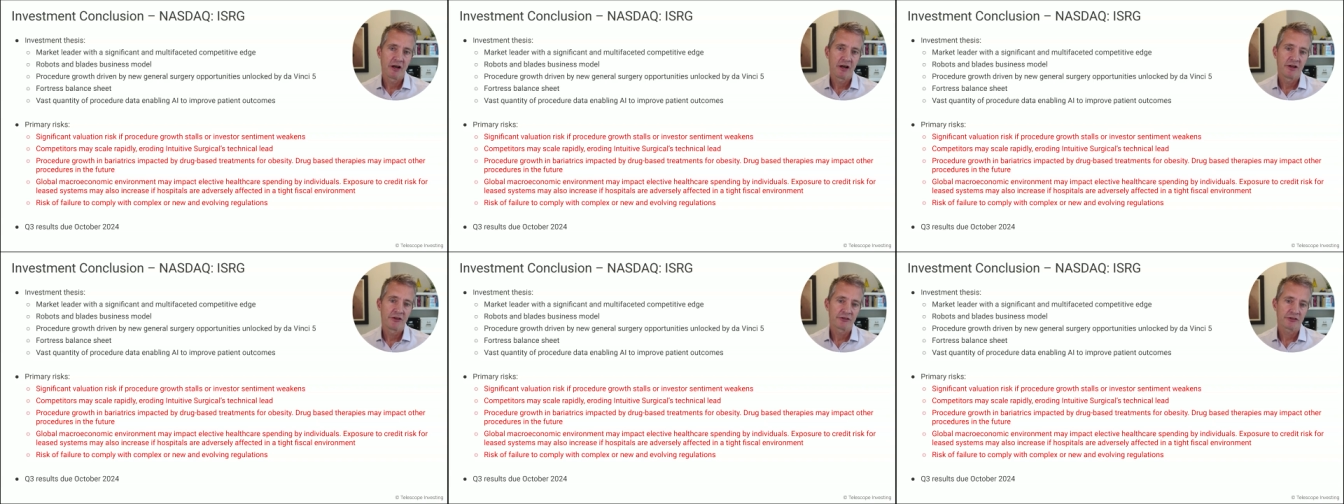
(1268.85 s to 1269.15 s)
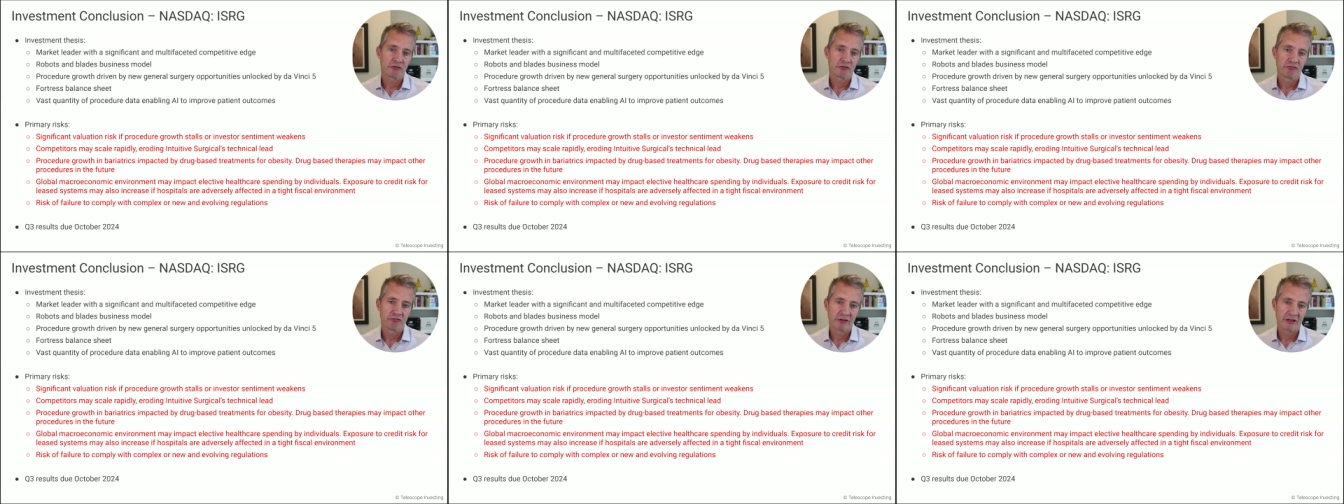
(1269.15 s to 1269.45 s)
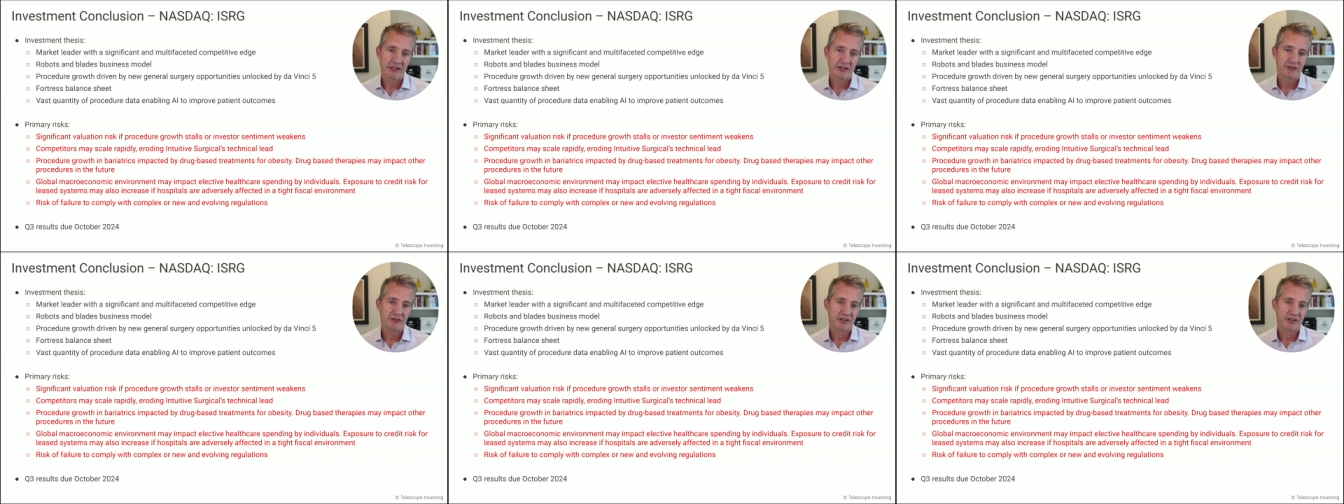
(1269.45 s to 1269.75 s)
so
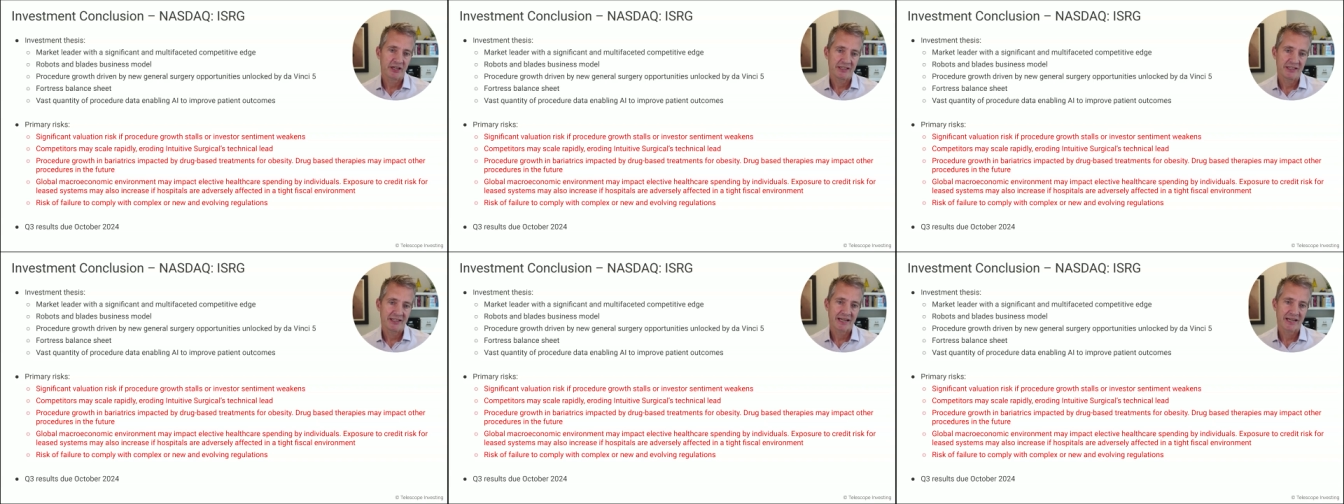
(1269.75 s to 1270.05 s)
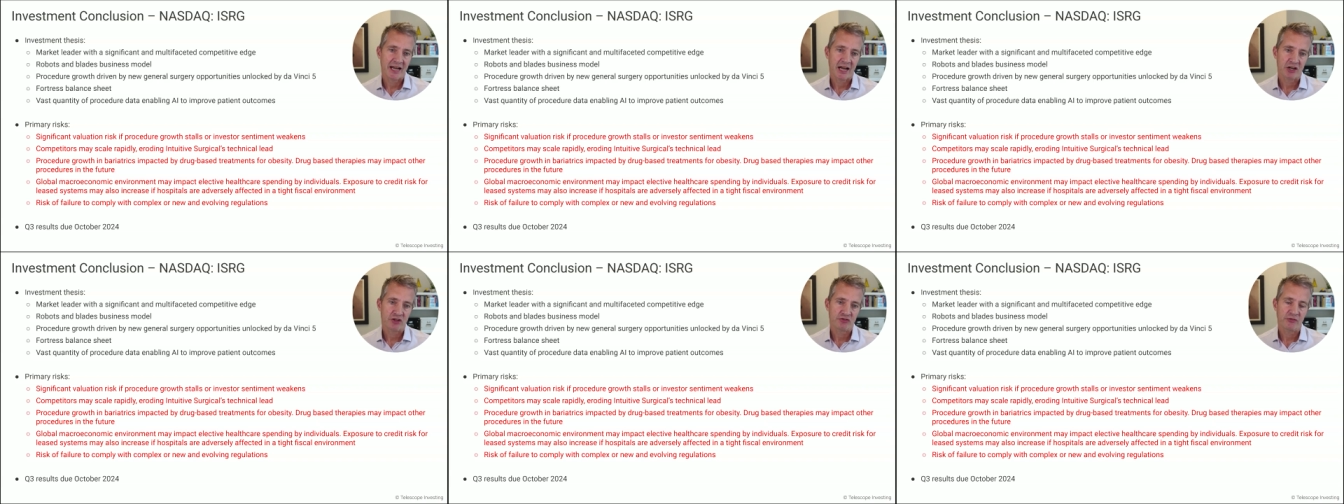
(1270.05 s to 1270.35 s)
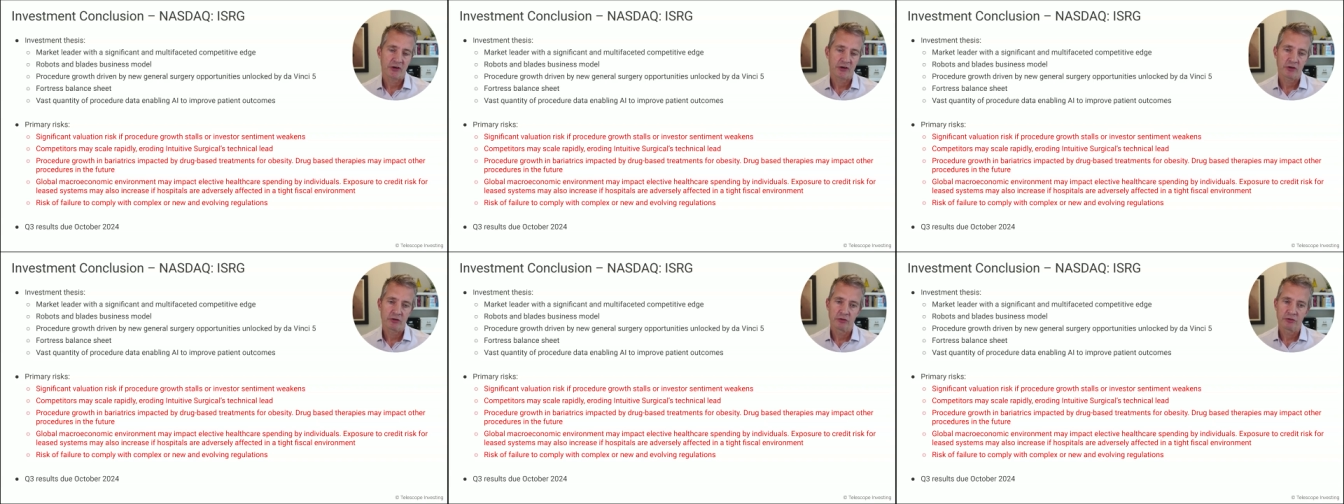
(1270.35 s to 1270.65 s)
really steady cash
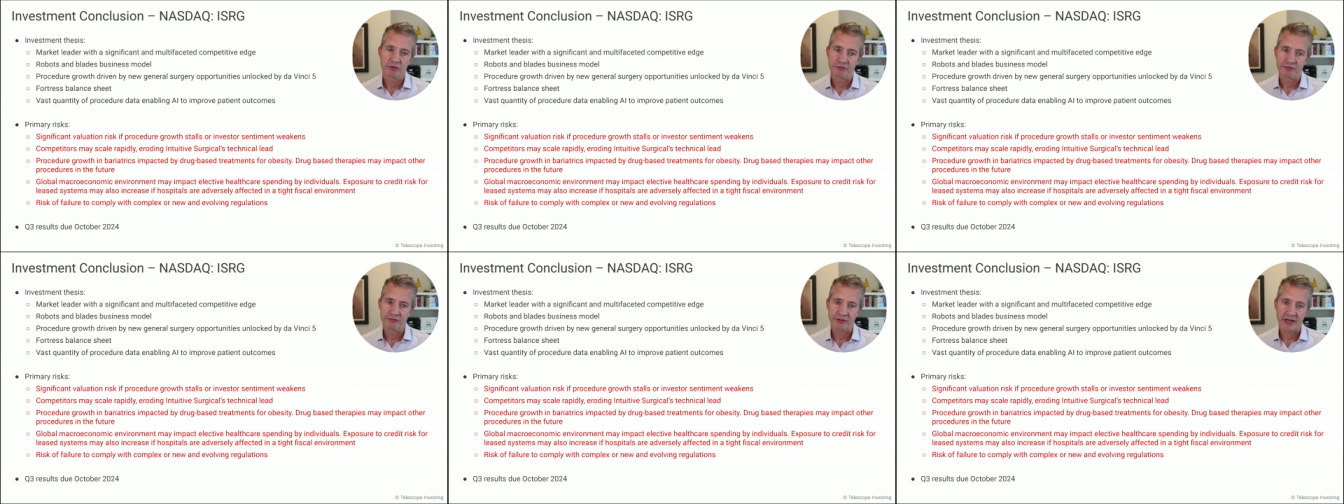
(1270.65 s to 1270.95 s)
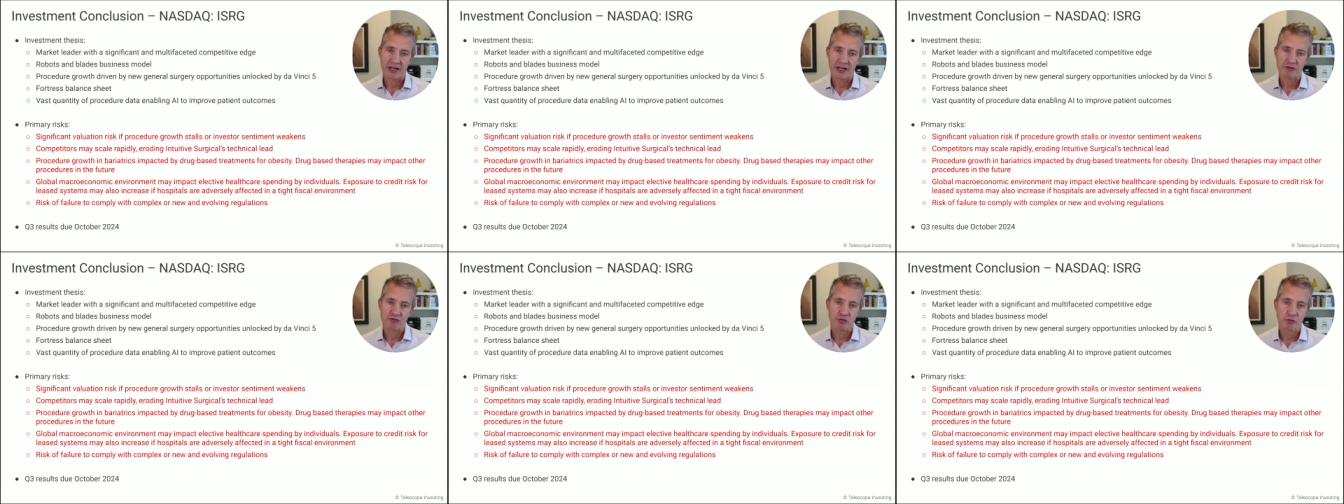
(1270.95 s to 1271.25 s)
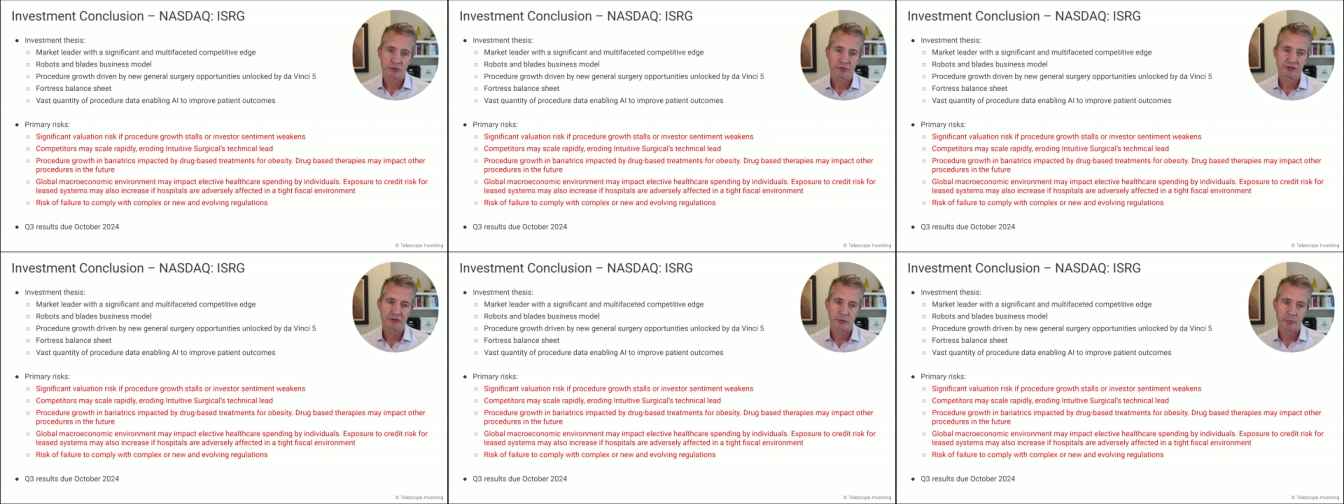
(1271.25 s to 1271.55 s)
flows and financial
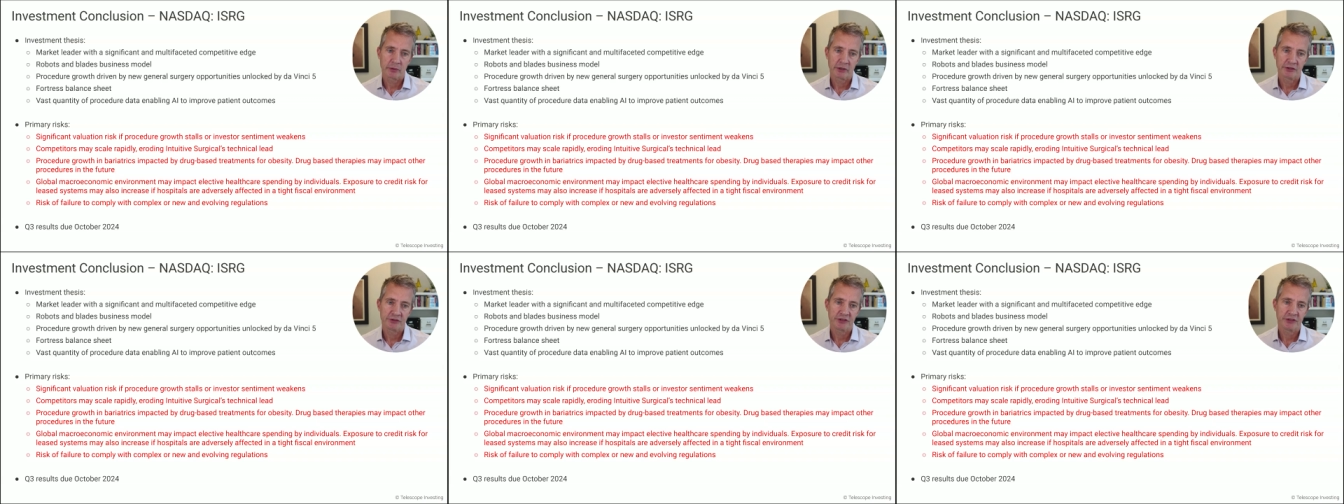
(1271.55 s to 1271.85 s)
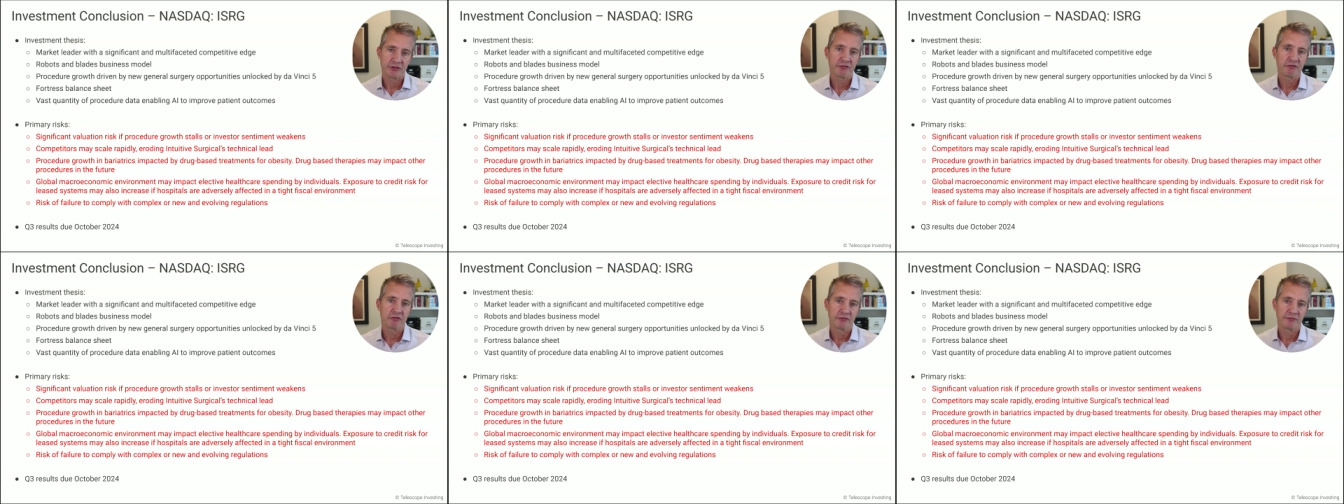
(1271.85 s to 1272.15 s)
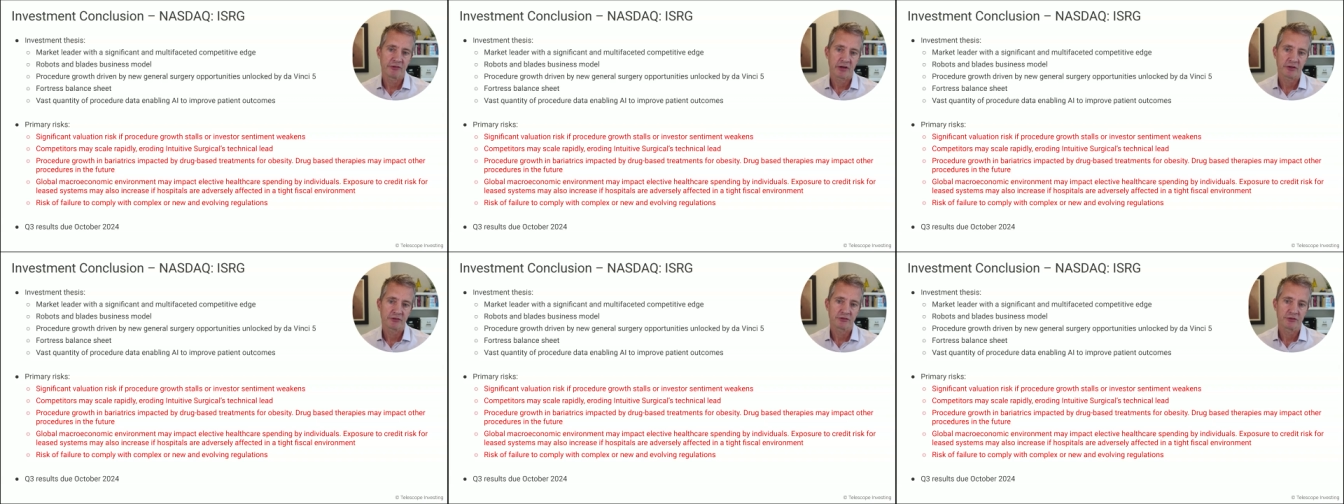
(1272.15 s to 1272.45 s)
stability for
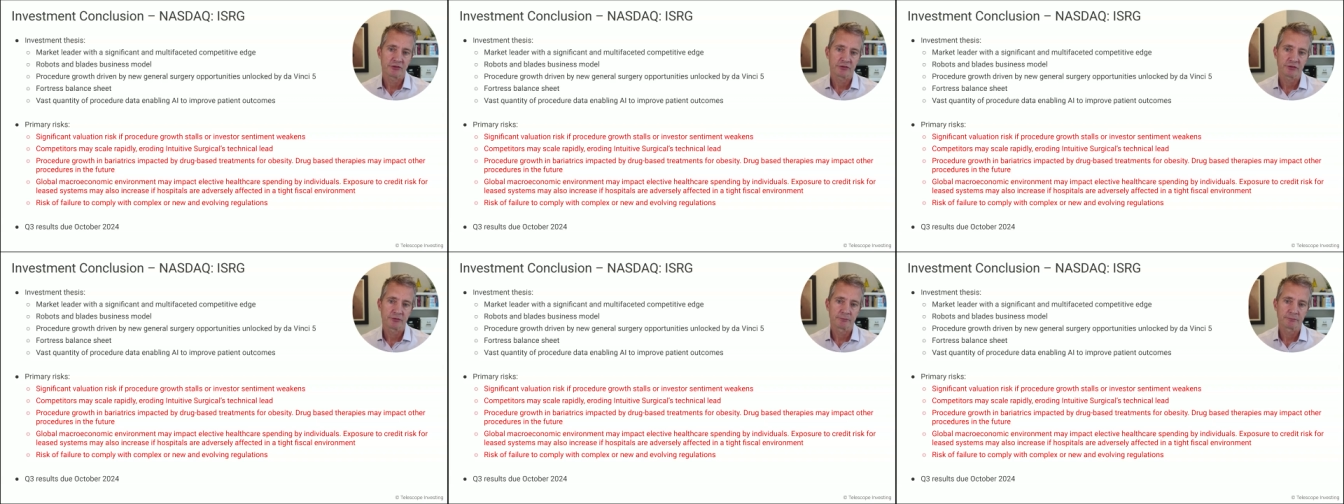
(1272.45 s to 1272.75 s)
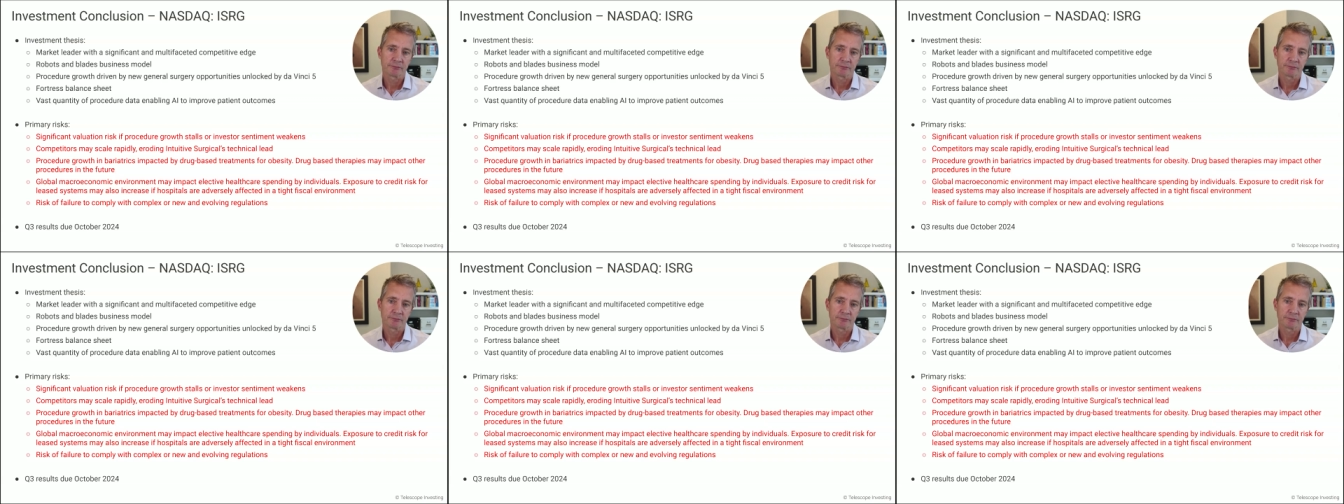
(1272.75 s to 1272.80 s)
investors.